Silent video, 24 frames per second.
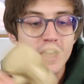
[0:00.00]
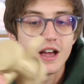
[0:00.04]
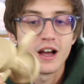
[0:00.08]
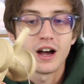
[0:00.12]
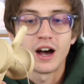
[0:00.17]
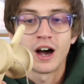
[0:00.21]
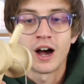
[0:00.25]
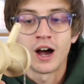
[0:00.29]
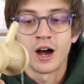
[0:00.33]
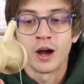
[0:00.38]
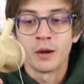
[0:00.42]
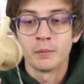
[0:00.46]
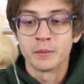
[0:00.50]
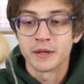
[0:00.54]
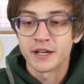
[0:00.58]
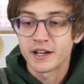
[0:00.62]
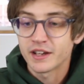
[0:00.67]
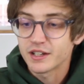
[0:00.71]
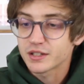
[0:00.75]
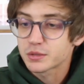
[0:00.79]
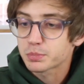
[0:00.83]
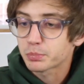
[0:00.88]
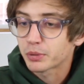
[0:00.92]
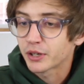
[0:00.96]
It
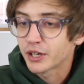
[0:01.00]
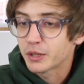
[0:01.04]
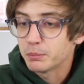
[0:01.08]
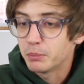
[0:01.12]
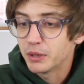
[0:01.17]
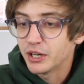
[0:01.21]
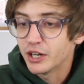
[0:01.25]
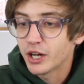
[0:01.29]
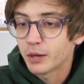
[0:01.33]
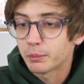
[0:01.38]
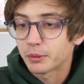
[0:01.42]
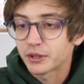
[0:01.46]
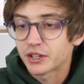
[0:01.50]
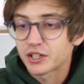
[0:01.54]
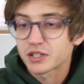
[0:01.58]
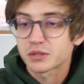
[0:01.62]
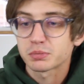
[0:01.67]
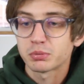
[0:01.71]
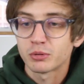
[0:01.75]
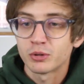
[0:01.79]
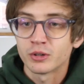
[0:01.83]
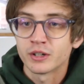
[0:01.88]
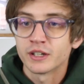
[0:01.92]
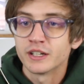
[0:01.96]
is pretty beat up at this
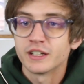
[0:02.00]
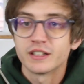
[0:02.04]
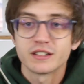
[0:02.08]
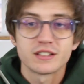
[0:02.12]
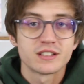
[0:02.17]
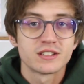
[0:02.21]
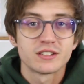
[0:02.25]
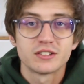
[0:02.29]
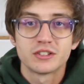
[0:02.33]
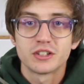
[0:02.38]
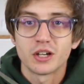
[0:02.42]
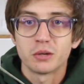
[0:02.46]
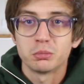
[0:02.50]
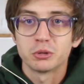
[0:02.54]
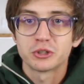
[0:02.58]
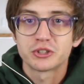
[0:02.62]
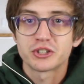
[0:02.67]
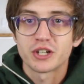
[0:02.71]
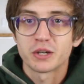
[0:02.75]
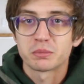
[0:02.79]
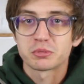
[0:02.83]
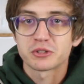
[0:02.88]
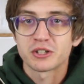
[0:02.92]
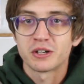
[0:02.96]
point. Double
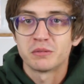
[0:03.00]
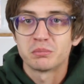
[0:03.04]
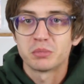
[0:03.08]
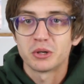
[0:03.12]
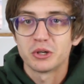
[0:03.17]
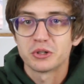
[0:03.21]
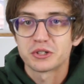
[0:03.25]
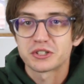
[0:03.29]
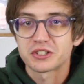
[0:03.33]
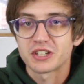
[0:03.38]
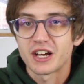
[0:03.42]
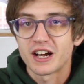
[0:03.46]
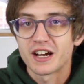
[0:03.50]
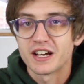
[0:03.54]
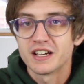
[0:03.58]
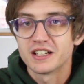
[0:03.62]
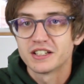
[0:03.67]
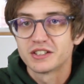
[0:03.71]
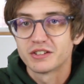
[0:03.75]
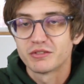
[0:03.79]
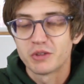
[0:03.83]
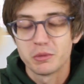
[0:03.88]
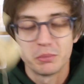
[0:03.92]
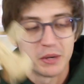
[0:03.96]
chips on both
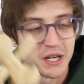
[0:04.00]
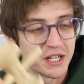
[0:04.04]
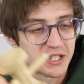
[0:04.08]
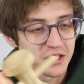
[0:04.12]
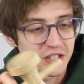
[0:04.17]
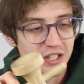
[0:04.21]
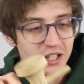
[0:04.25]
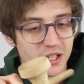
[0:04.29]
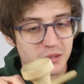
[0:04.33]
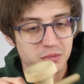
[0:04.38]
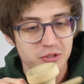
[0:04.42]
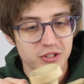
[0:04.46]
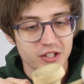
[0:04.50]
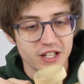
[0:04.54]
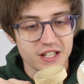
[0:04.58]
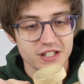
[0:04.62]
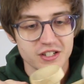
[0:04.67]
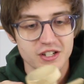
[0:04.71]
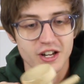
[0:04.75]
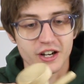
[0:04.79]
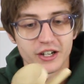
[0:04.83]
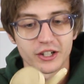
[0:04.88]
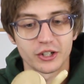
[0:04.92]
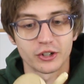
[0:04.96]
sides of the base cup, so that's
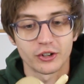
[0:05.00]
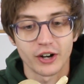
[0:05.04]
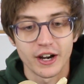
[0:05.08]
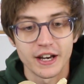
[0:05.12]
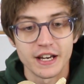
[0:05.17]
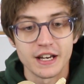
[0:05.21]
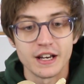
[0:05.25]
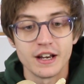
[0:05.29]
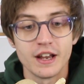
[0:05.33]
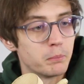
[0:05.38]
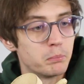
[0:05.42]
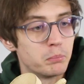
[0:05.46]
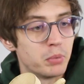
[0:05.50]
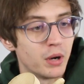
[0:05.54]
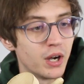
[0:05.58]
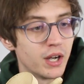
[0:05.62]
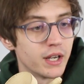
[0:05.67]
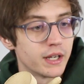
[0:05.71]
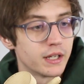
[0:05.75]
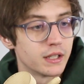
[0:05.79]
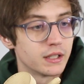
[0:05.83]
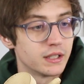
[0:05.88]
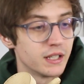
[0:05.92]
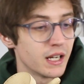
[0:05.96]
not great.
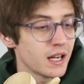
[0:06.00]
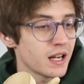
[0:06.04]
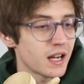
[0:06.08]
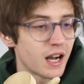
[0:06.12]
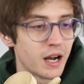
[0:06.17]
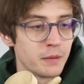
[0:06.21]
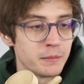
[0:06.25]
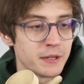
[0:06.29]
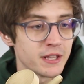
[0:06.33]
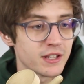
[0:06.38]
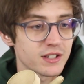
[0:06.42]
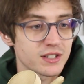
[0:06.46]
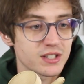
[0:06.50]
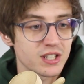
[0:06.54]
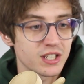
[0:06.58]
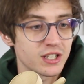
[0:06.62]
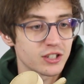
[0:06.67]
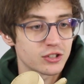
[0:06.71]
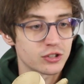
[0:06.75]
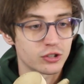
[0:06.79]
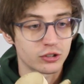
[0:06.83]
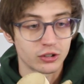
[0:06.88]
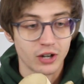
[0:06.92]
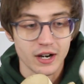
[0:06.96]
But yeah, I mean, this thing
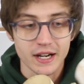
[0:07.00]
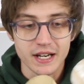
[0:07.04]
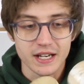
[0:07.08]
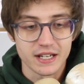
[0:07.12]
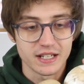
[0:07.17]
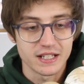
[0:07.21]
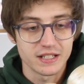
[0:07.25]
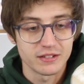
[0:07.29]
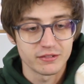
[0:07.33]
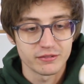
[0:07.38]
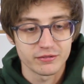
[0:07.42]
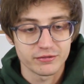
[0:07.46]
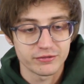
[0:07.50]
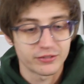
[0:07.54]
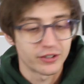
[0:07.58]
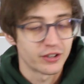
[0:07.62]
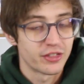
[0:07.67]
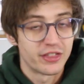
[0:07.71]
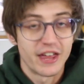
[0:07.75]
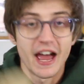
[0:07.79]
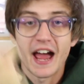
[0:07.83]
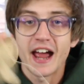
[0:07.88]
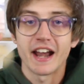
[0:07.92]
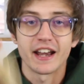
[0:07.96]
is great for
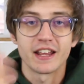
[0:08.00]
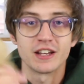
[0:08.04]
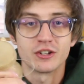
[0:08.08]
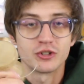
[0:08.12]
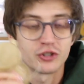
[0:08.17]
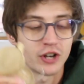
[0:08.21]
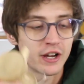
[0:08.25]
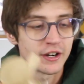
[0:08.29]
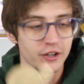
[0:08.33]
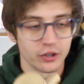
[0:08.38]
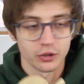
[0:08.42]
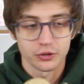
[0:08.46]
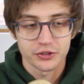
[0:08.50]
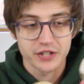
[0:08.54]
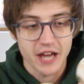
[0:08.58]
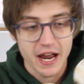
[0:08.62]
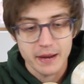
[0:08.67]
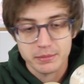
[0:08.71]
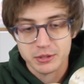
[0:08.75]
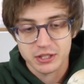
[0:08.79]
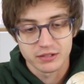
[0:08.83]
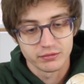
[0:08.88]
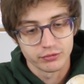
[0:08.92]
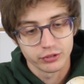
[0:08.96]
that in general,
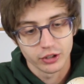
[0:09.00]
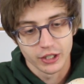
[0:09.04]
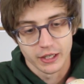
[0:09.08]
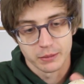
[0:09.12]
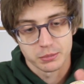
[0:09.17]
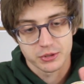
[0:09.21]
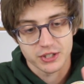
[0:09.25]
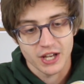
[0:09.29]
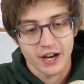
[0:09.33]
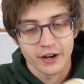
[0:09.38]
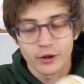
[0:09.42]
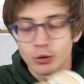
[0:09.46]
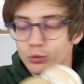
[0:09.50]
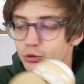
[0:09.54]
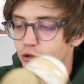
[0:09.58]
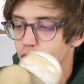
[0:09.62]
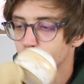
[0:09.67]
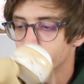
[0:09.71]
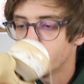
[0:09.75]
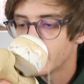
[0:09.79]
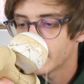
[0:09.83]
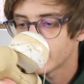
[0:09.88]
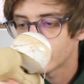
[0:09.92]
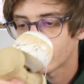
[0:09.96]
taps and flips. I don't do
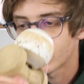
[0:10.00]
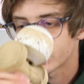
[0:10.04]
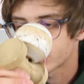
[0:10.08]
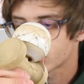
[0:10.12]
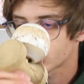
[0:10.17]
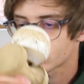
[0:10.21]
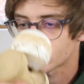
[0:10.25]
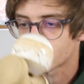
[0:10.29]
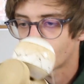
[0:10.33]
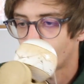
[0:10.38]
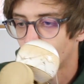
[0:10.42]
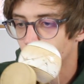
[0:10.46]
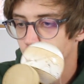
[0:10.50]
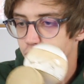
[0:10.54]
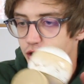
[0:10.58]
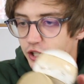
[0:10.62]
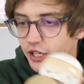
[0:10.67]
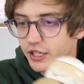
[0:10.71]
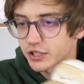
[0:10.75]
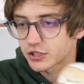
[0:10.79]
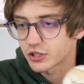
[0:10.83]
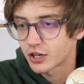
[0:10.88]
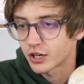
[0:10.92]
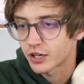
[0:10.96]
many like stall
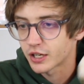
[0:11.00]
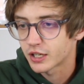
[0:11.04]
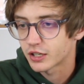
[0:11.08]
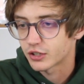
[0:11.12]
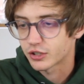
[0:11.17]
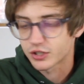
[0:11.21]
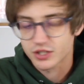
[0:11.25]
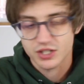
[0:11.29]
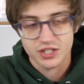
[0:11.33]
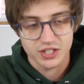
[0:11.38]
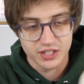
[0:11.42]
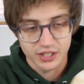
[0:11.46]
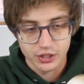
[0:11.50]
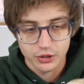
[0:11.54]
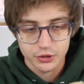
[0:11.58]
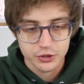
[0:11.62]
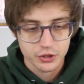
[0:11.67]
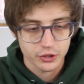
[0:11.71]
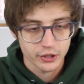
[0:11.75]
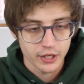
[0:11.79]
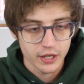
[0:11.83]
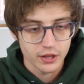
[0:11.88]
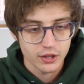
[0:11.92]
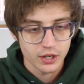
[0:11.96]
tricks on it or stilts
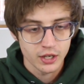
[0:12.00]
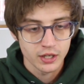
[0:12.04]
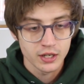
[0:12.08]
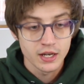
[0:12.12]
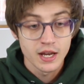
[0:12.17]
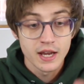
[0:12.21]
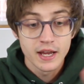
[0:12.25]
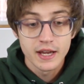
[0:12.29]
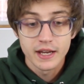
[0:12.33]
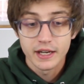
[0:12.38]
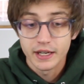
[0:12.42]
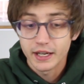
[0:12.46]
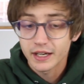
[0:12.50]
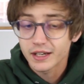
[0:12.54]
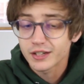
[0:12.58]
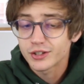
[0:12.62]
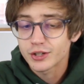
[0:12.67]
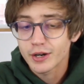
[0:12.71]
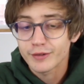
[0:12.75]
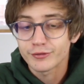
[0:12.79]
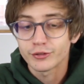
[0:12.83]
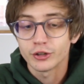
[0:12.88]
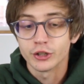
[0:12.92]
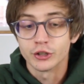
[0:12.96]
or anything. It can
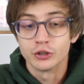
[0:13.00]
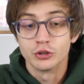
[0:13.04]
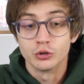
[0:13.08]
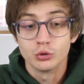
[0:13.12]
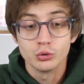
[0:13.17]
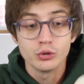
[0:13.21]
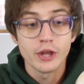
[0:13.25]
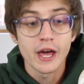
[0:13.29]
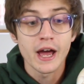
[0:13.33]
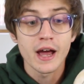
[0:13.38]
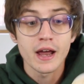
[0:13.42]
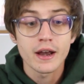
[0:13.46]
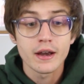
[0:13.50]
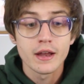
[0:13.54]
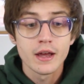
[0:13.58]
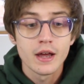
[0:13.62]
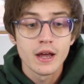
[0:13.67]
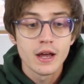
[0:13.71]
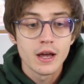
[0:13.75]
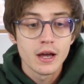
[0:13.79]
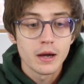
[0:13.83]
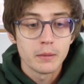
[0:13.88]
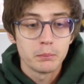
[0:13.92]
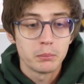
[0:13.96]
definitely do that,
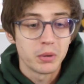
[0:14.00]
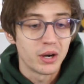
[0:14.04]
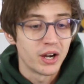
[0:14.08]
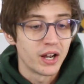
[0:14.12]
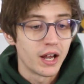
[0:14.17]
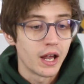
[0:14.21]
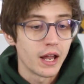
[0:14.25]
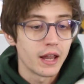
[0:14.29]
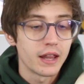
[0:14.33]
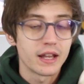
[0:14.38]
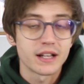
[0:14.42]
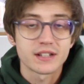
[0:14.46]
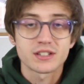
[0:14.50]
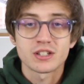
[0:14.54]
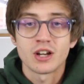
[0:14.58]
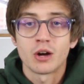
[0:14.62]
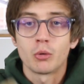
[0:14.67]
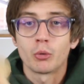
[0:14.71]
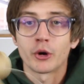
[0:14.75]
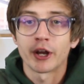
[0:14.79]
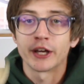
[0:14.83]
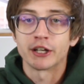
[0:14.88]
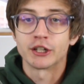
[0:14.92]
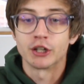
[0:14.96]
but that's not
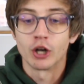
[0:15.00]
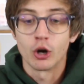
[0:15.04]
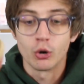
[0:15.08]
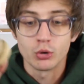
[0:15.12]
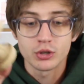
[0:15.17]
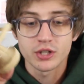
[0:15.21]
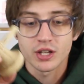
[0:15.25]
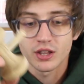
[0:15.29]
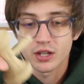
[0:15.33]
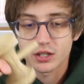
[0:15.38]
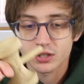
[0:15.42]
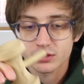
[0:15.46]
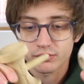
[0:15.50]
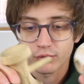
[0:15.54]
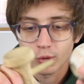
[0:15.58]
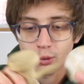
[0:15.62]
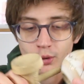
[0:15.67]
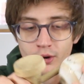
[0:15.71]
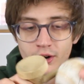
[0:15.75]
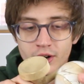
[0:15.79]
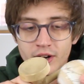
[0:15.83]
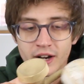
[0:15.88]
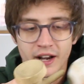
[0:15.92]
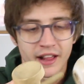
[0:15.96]
what I go to this
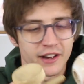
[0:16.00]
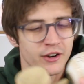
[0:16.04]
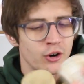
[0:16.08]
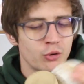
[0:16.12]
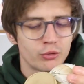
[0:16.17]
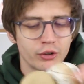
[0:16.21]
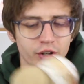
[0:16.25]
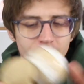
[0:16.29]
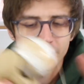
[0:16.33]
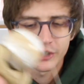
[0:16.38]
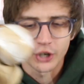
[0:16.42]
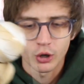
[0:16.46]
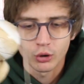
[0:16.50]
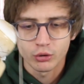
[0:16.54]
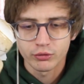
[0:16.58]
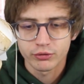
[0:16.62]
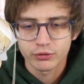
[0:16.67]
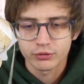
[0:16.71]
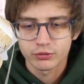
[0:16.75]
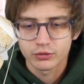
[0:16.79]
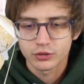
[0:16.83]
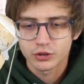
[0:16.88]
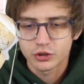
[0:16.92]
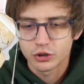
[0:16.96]
for, and I don't really go
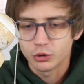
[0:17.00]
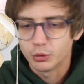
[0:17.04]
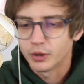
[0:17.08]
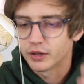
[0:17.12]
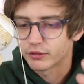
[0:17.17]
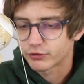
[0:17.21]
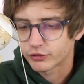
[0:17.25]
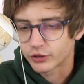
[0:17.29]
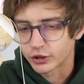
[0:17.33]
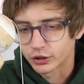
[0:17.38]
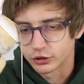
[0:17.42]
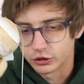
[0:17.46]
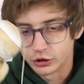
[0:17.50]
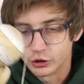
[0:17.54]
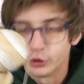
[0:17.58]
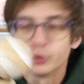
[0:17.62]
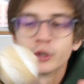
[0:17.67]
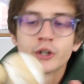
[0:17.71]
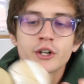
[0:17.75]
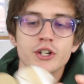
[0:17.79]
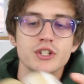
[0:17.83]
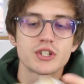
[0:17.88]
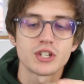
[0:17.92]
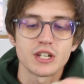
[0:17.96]
to it for
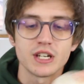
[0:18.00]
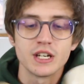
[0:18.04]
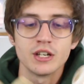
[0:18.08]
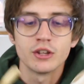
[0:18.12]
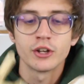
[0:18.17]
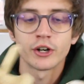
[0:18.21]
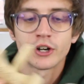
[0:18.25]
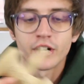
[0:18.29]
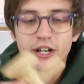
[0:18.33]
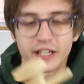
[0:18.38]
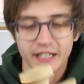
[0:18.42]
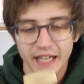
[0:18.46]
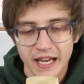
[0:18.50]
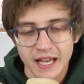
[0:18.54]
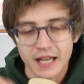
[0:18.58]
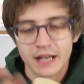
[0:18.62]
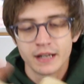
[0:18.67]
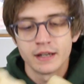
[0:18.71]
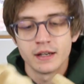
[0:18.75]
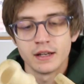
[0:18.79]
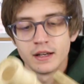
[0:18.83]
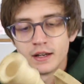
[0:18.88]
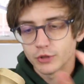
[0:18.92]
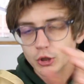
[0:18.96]
lunars either.
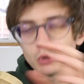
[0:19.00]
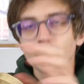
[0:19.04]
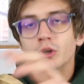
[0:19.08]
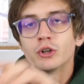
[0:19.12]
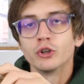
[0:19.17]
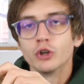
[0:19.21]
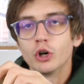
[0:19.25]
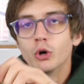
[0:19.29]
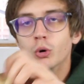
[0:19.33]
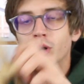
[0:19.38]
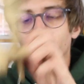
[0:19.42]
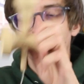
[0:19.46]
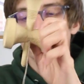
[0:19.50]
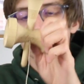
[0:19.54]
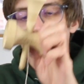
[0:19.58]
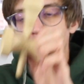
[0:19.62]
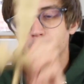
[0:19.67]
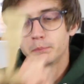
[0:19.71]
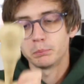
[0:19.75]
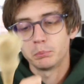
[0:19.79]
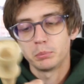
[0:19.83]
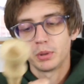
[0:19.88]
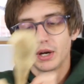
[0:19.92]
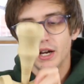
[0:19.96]
Again, you can do them,
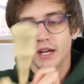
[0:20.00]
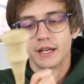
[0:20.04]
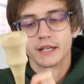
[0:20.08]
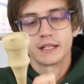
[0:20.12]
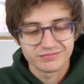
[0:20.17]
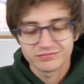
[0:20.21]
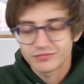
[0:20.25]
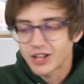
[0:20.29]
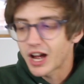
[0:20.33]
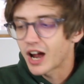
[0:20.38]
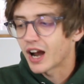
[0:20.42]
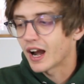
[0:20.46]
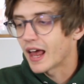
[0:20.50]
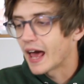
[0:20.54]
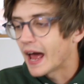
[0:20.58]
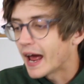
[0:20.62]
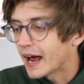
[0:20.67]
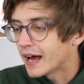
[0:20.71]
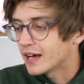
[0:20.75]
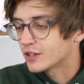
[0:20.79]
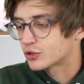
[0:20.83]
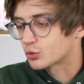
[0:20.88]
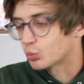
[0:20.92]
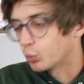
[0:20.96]
but not
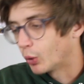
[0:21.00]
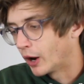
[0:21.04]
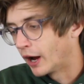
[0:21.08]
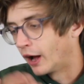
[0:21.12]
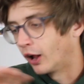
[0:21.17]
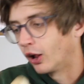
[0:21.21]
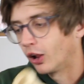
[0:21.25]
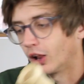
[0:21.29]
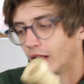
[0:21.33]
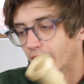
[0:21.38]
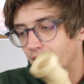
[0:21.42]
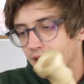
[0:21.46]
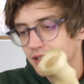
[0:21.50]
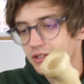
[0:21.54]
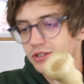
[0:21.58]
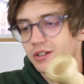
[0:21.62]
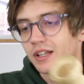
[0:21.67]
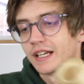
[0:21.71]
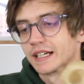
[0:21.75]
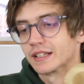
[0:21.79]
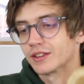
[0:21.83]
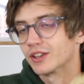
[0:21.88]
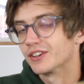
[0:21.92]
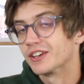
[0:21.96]
as well as
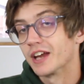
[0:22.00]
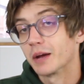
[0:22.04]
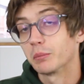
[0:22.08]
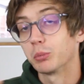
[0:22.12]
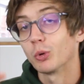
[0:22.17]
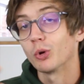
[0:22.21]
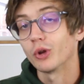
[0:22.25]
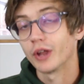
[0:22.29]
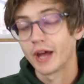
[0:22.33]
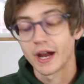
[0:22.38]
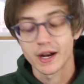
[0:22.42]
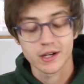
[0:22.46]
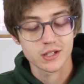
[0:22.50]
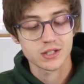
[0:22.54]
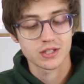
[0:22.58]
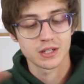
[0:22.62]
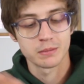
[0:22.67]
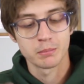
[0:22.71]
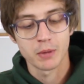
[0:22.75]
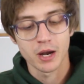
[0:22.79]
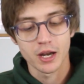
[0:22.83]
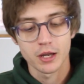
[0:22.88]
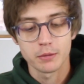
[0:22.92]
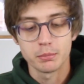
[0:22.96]
like the Deadbolt X
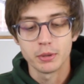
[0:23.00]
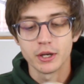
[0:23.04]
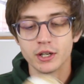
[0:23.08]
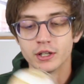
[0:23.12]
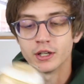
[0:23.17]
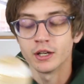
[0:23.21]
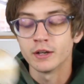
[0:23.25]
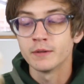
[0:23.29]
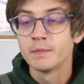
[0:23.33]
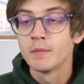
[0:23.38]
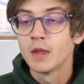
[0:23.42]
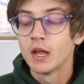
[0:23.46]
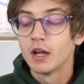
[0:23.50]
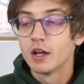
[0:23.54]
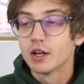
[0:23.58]
in my opinion.